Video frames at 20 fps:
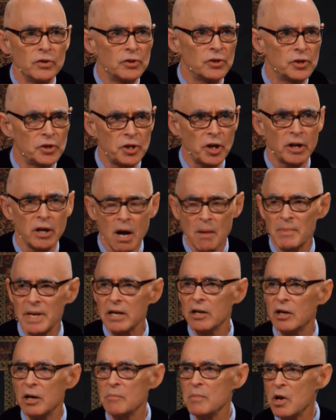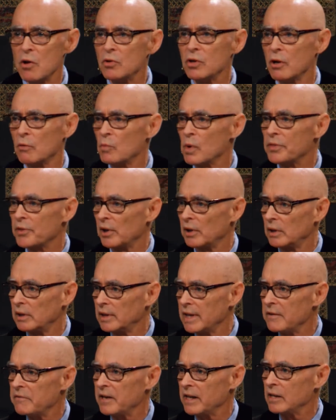to come into communion with the
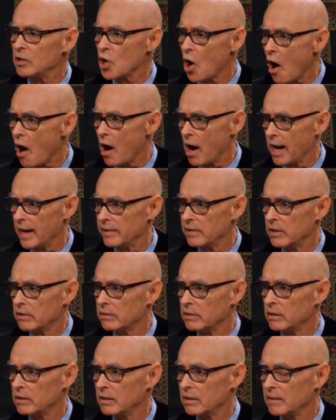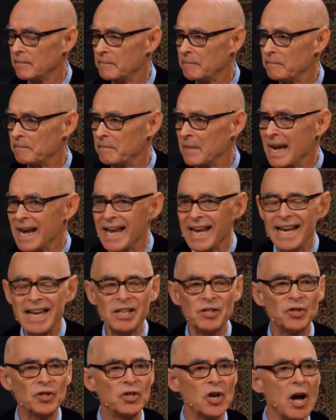living God.
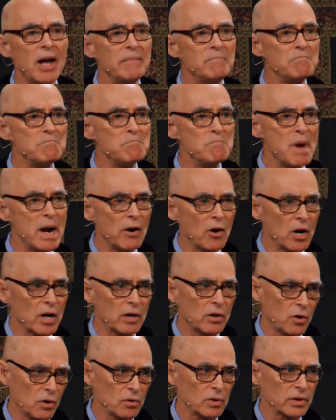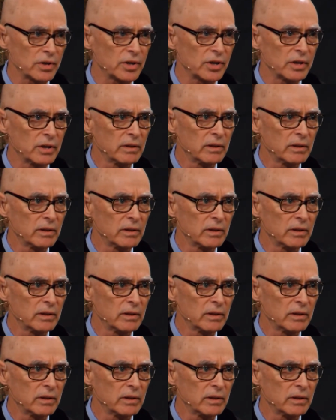He's done miracles.